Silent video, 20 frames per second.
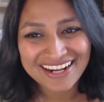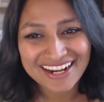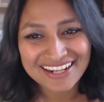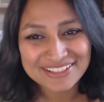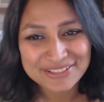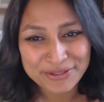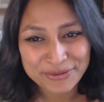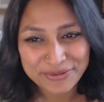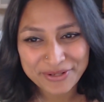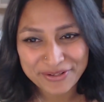I
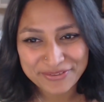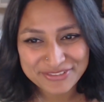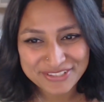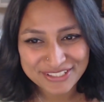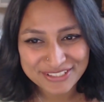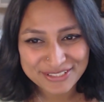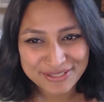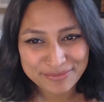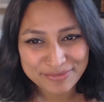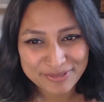don't have
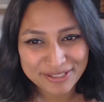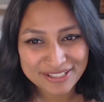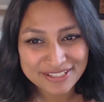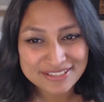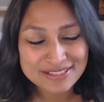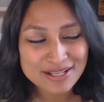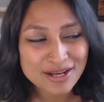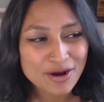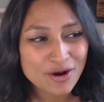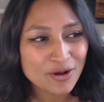6
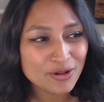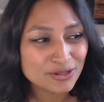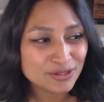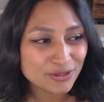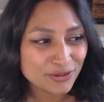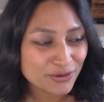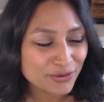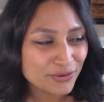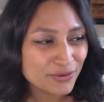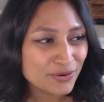siblings,
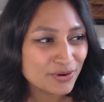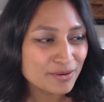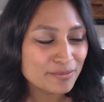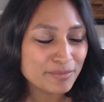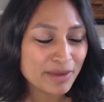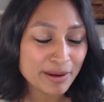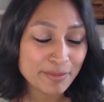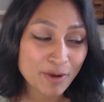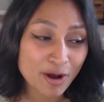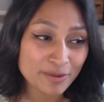although
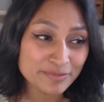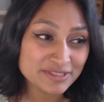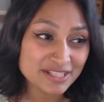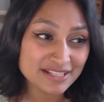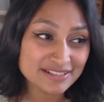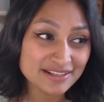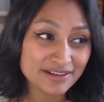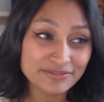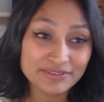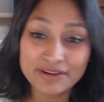my mom
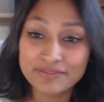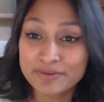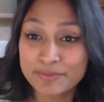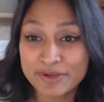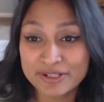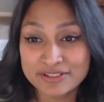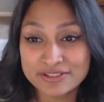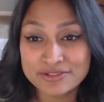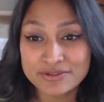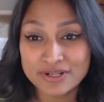says I've never
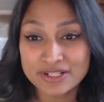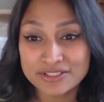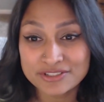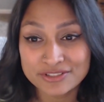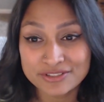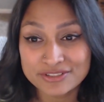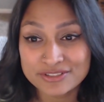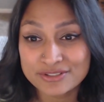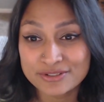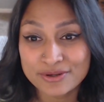met a
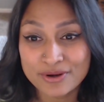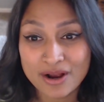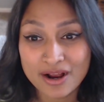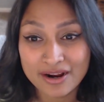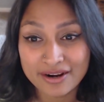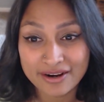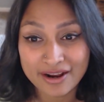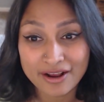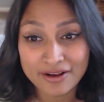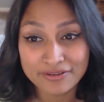stranger, so
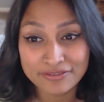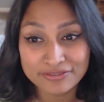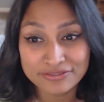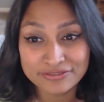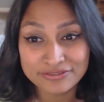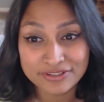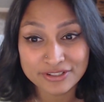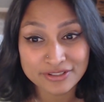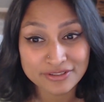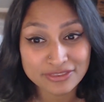I have
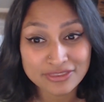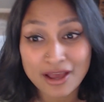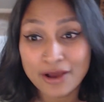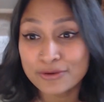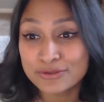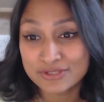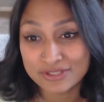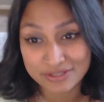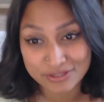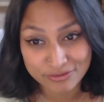
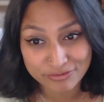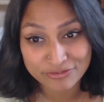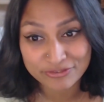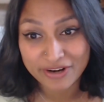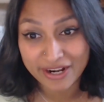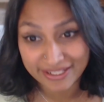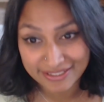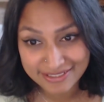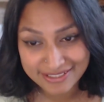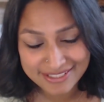thousands of
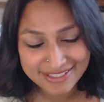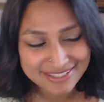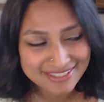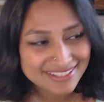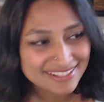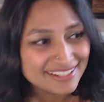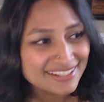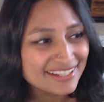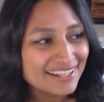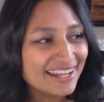friends.
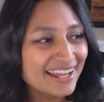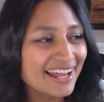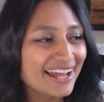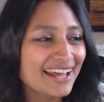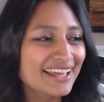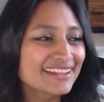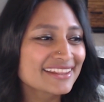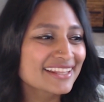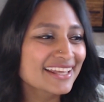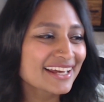
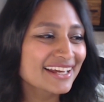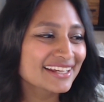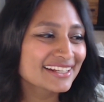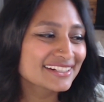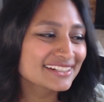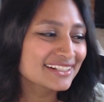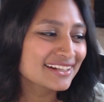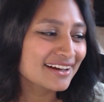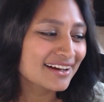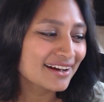And
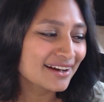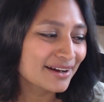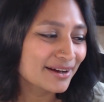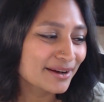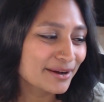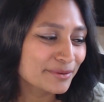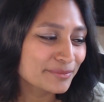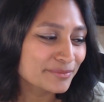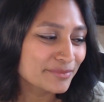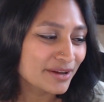then
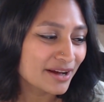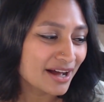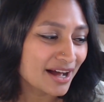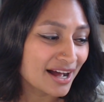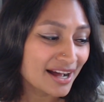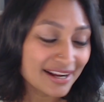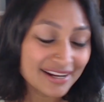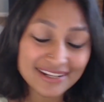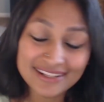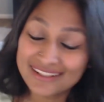
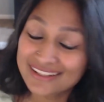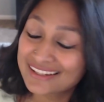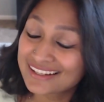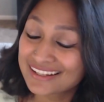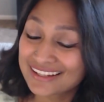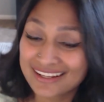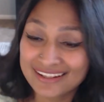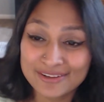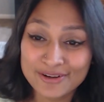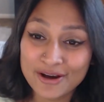I
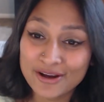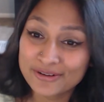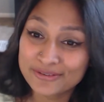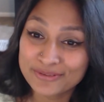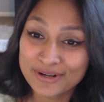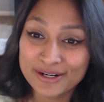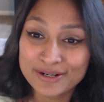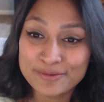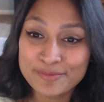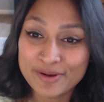cannot
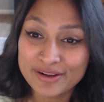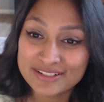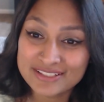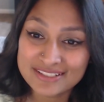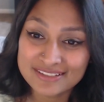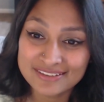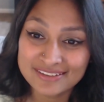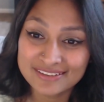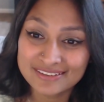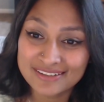ride a
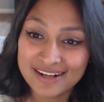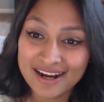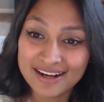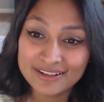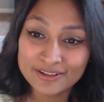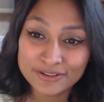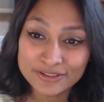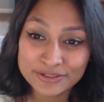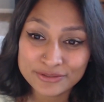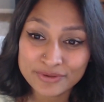bicycle. I
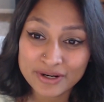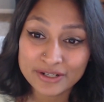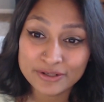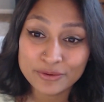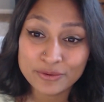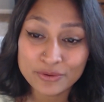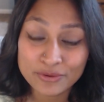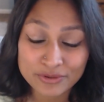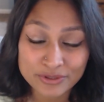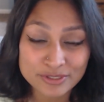learned to ride a
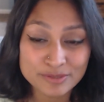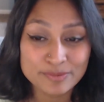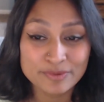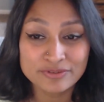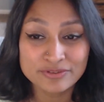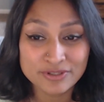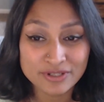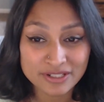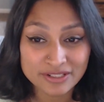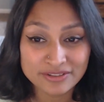horse
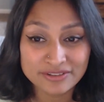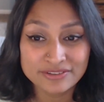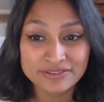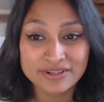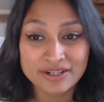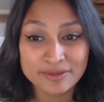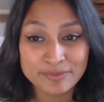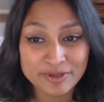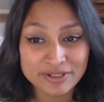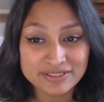before I learned to
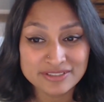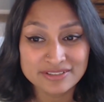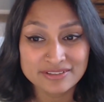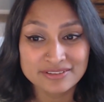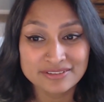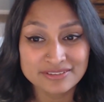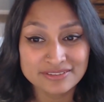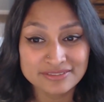ride a bicycle.